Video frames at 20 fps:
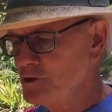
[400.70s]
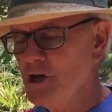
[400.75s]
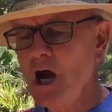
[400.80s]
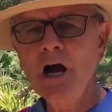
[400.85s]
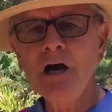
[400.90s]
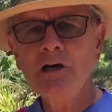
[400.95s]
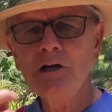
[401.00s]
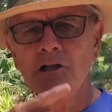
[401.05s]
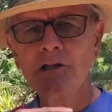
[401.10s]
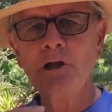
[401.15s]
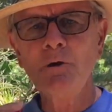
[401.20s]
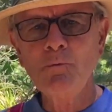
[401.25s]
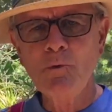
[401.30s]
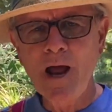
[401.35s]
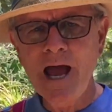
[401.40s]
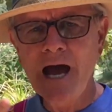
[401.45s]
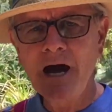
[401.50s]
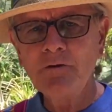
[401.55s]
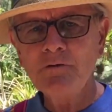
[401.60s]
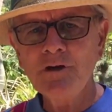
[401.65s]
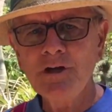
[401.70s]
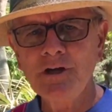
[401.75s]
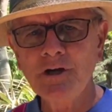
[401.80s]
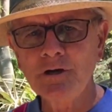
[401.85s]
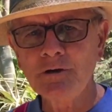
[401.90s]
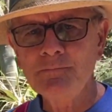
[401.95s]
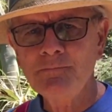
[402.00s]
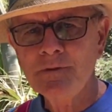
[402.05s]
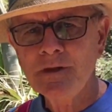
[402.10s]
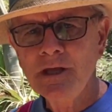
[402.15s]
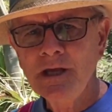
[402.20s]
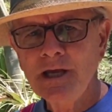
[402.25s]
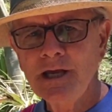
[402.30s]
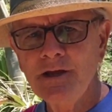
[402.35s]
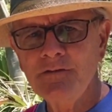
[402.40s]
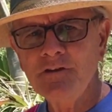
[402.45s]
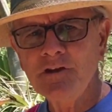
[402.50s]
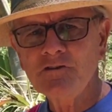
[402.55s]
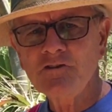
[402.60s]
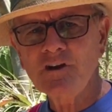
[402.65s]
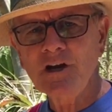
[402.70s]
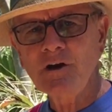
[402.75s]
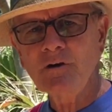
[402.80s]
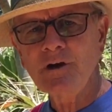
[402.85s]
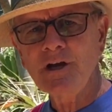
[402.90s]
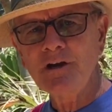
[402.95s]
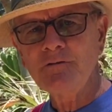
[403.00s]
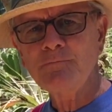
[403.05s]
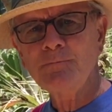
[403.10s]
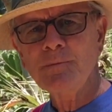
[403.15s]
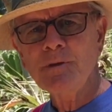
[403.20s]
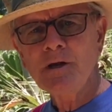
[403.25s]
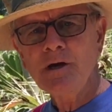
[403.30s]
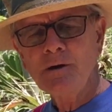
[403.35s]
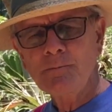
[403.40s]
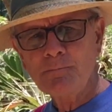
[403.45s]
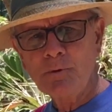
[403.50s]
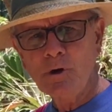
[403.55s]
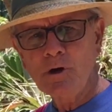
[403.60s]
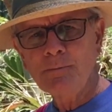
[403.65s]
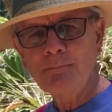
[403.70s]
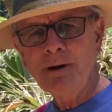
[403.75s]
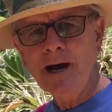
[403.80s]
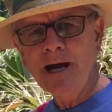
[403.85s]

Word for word: jungle around here, in this area of Puerto